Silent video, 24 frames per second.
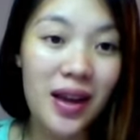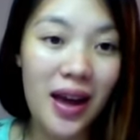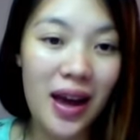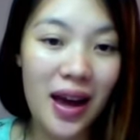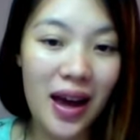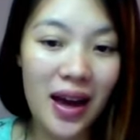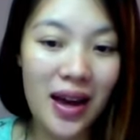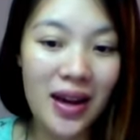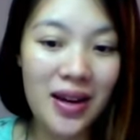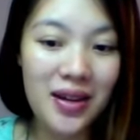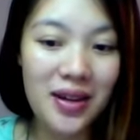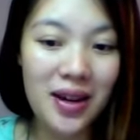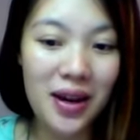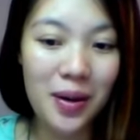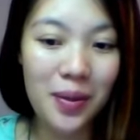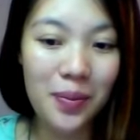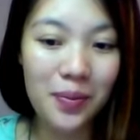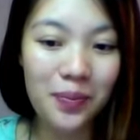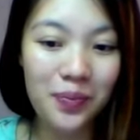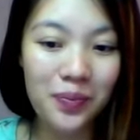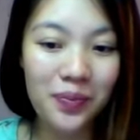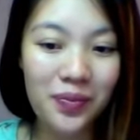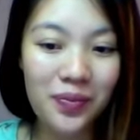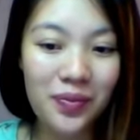
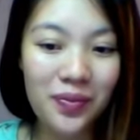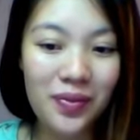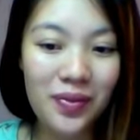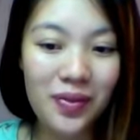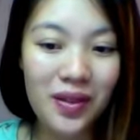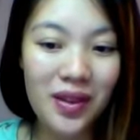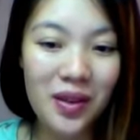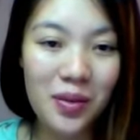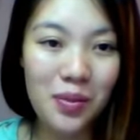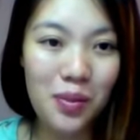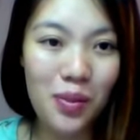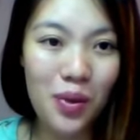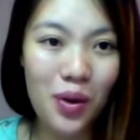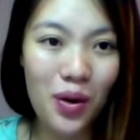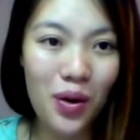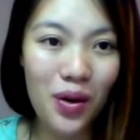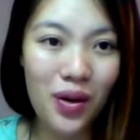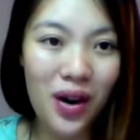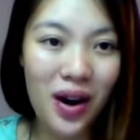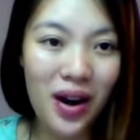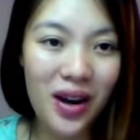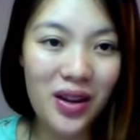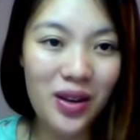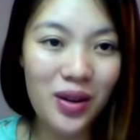And the more
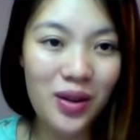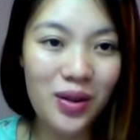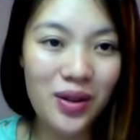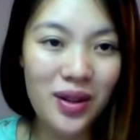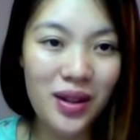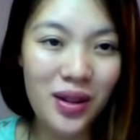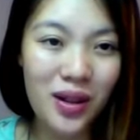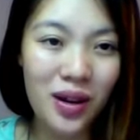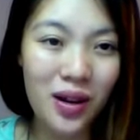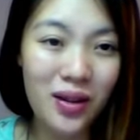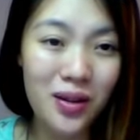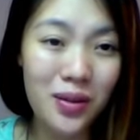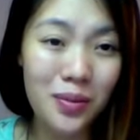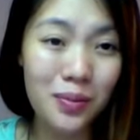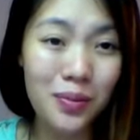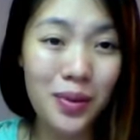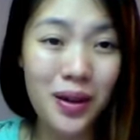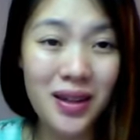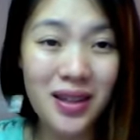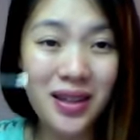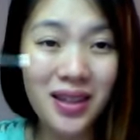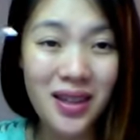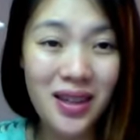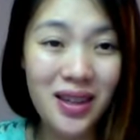I used a cotton
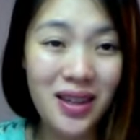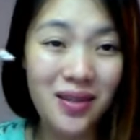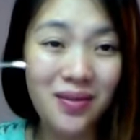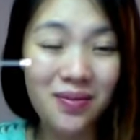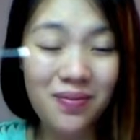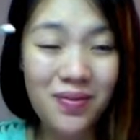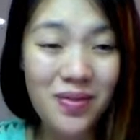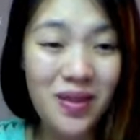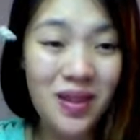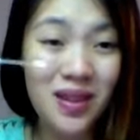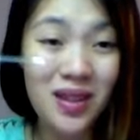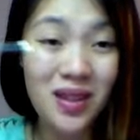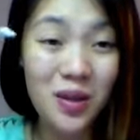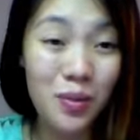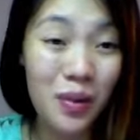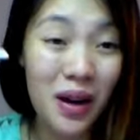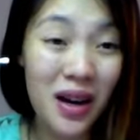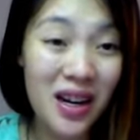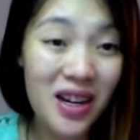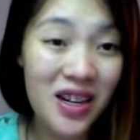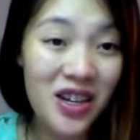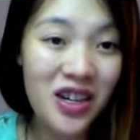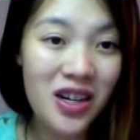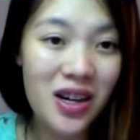bud to
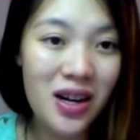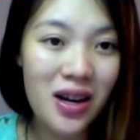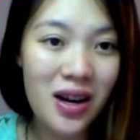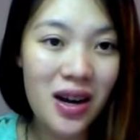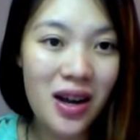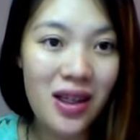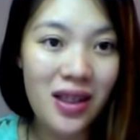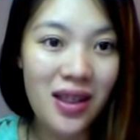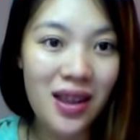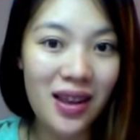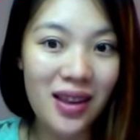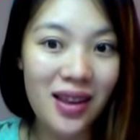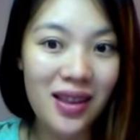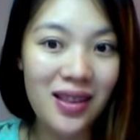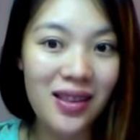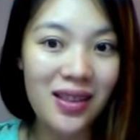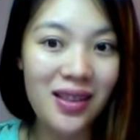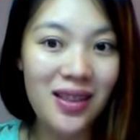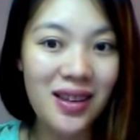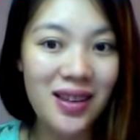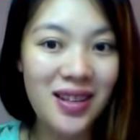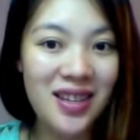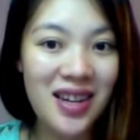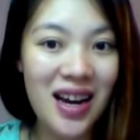smudge,
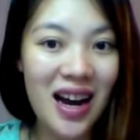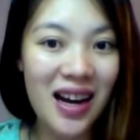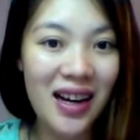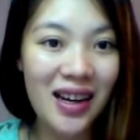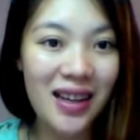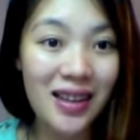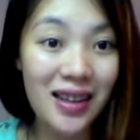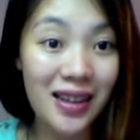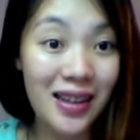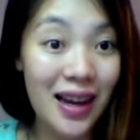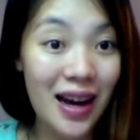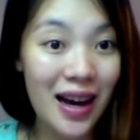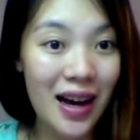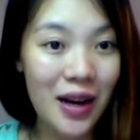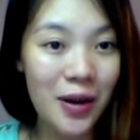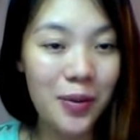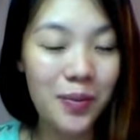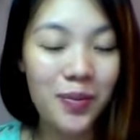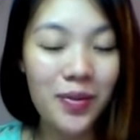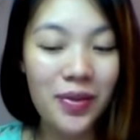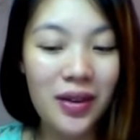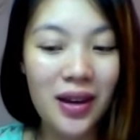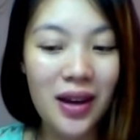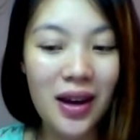the darker the line.
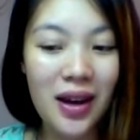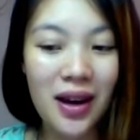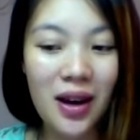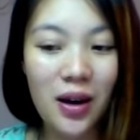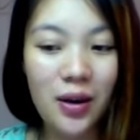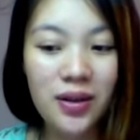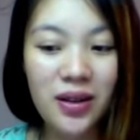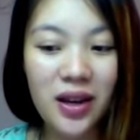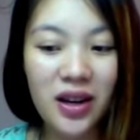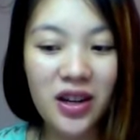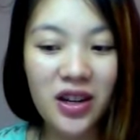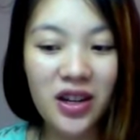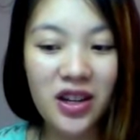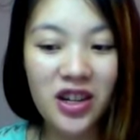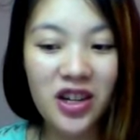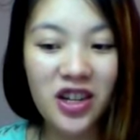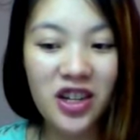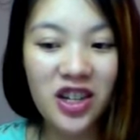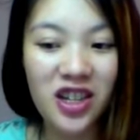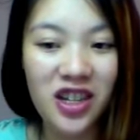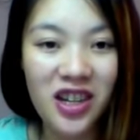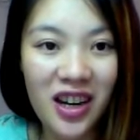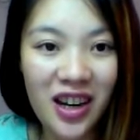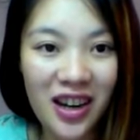And I was like,
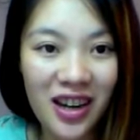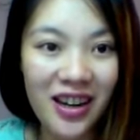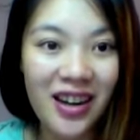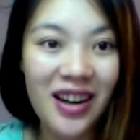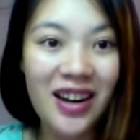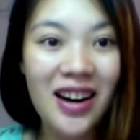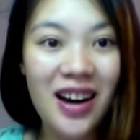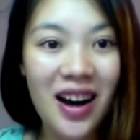shit.